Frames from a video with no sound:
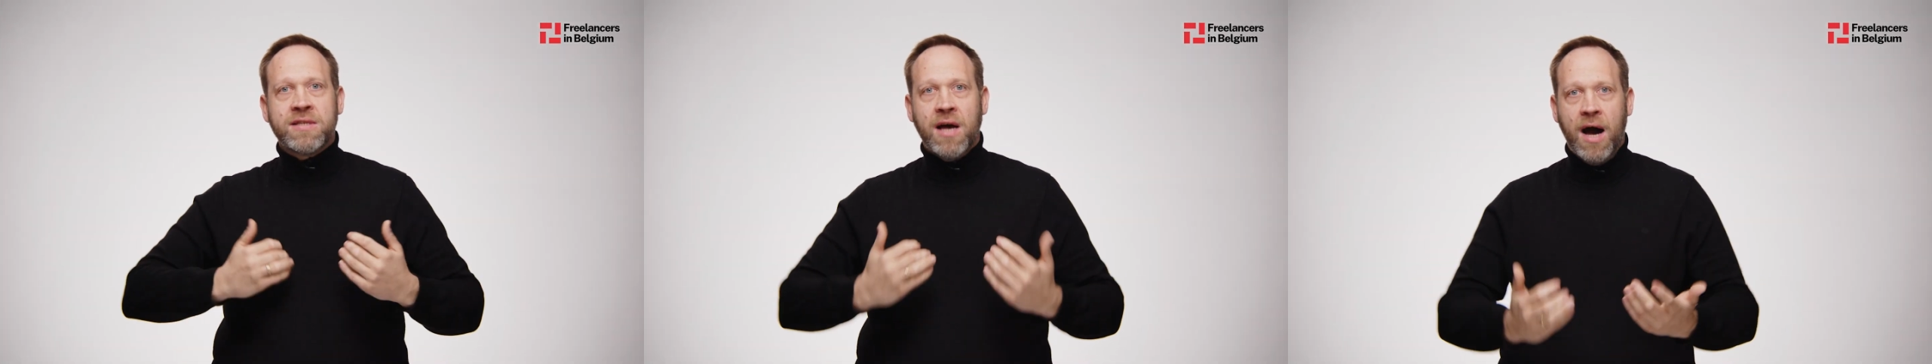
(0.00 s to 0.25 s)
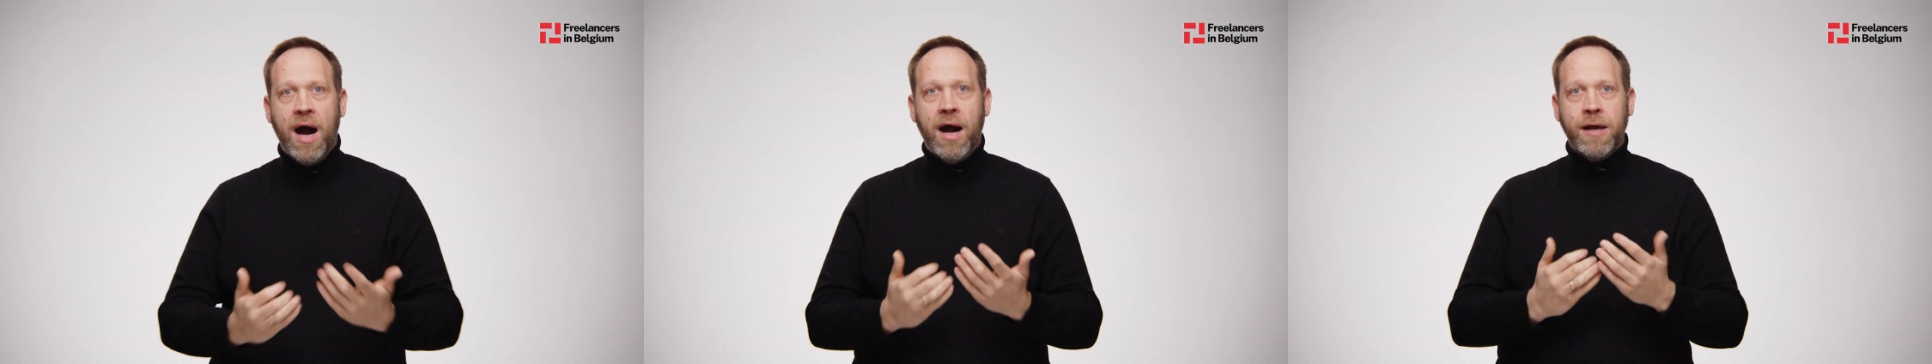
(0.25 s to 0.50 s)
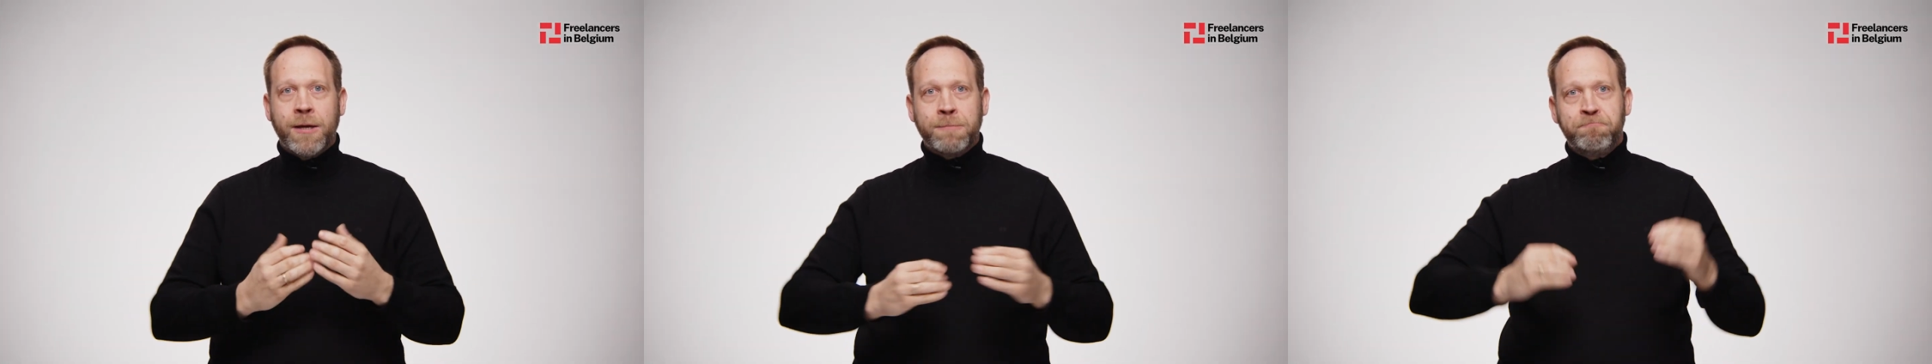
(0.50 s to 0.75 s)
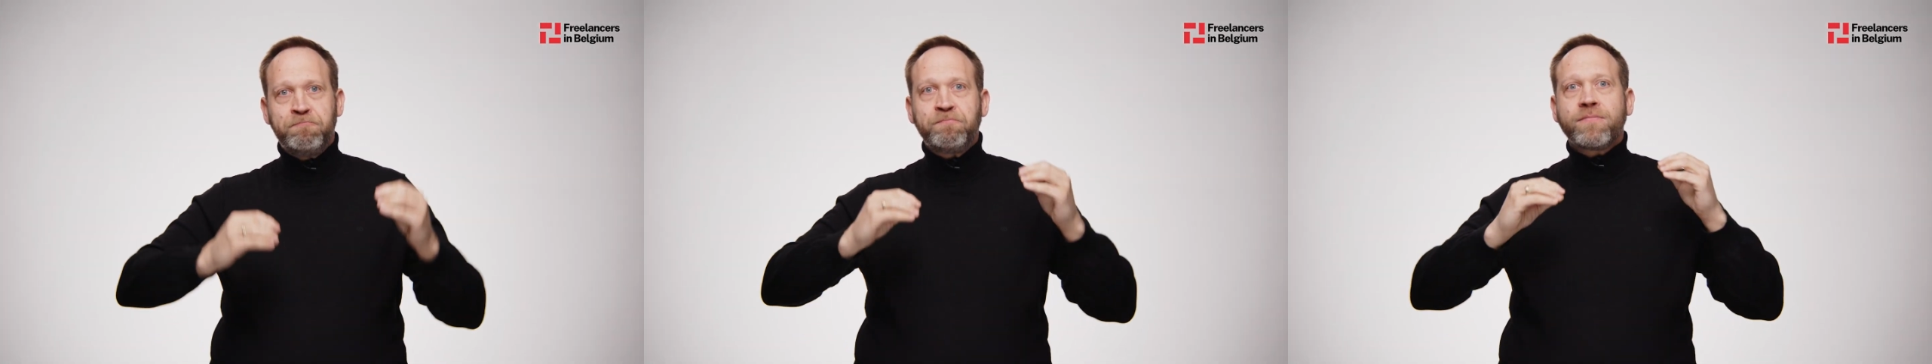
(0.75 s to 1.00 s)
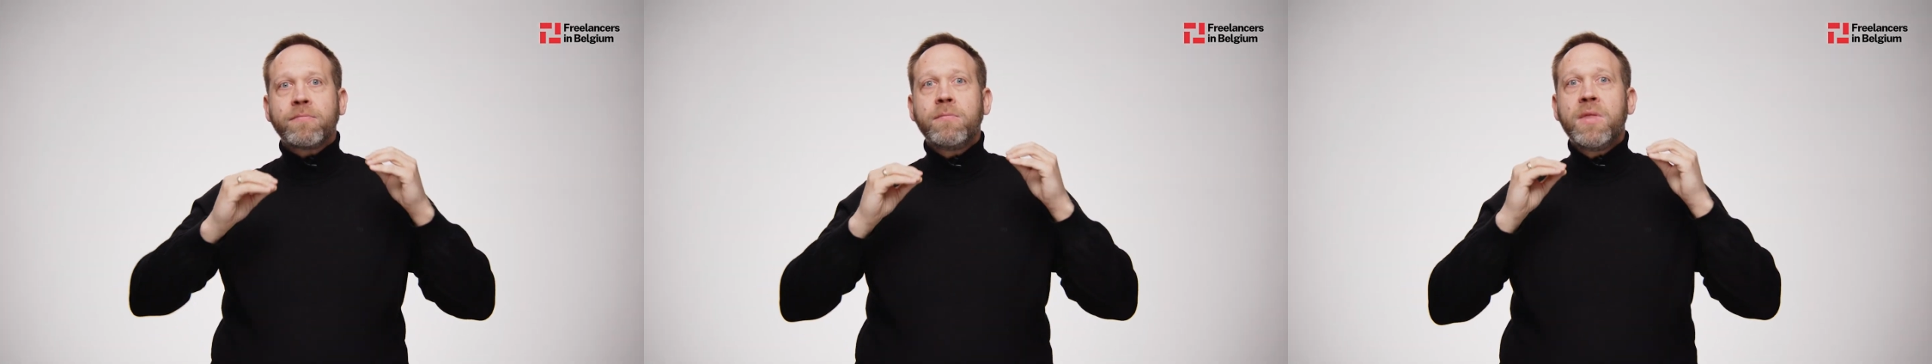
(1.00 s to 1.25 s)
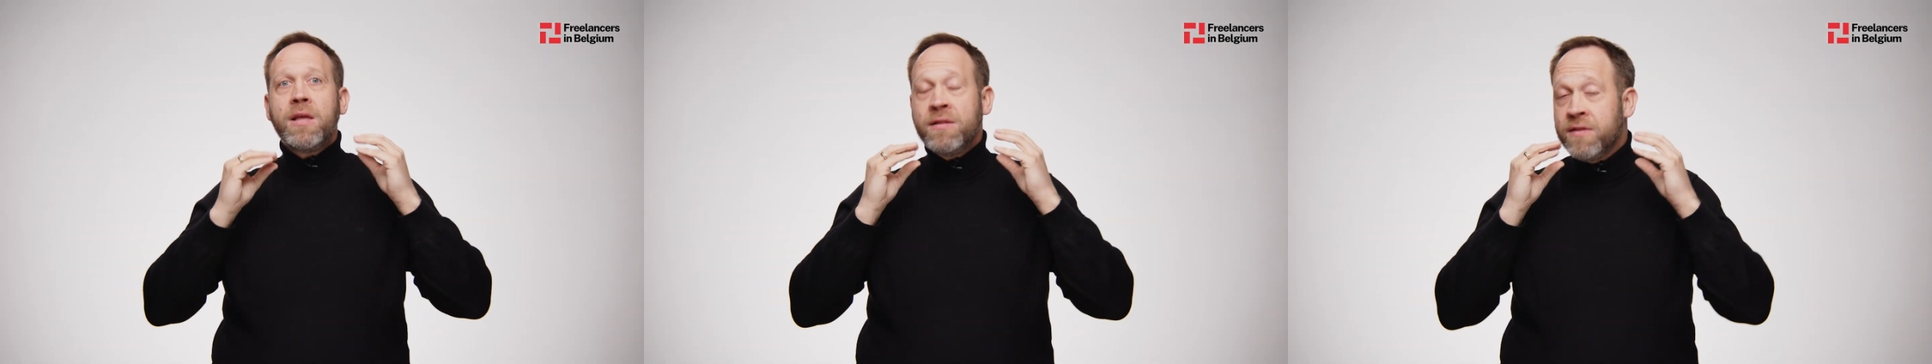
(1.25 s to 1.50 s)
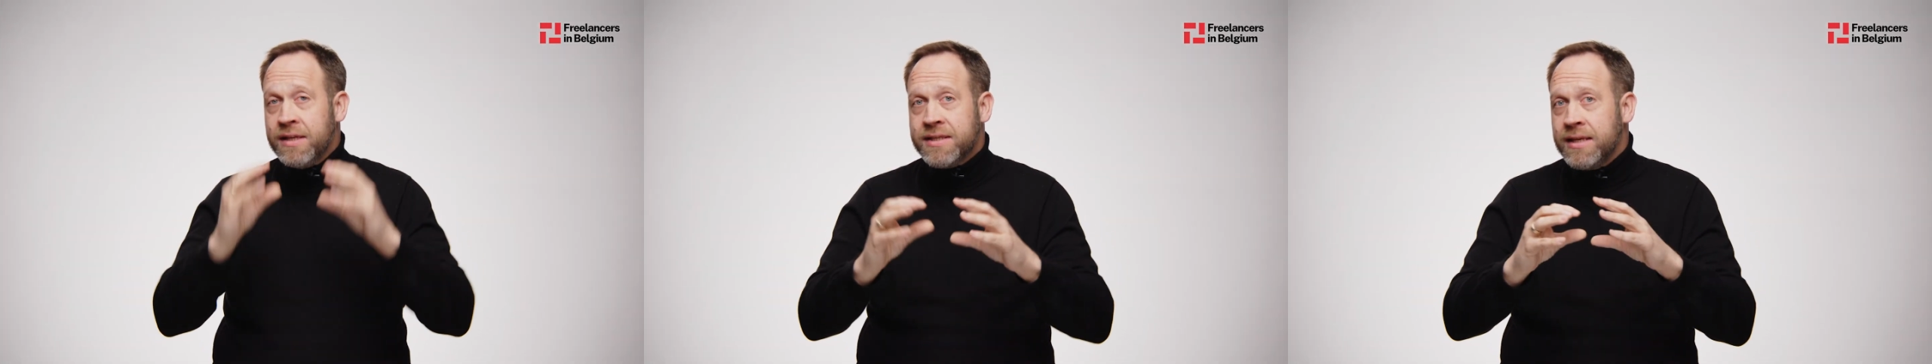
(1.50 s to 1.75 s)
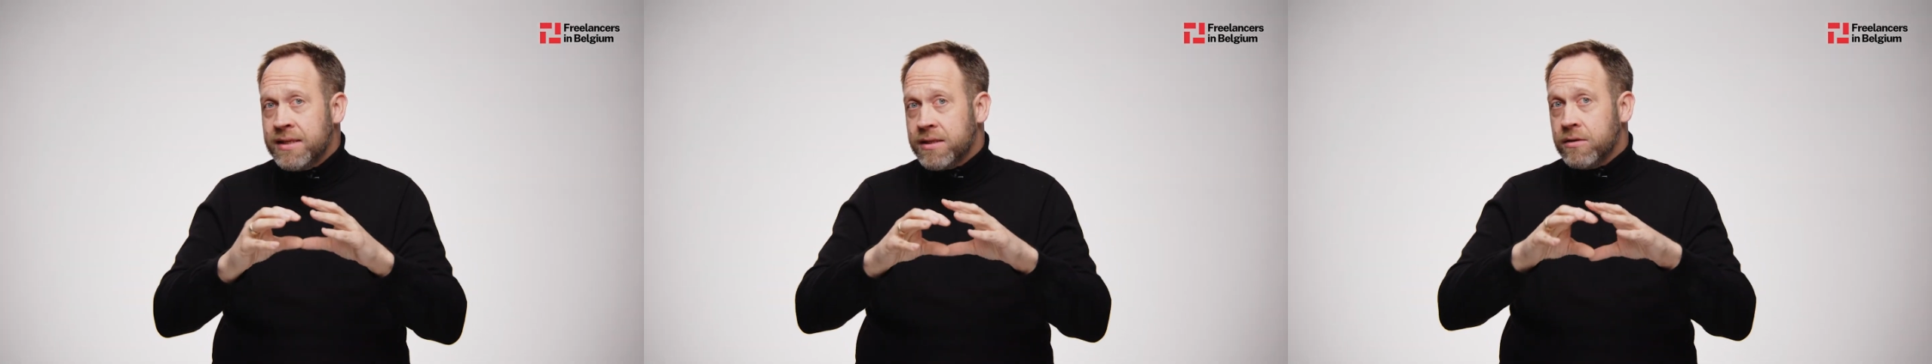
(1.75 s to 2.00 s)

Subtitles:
higher. This is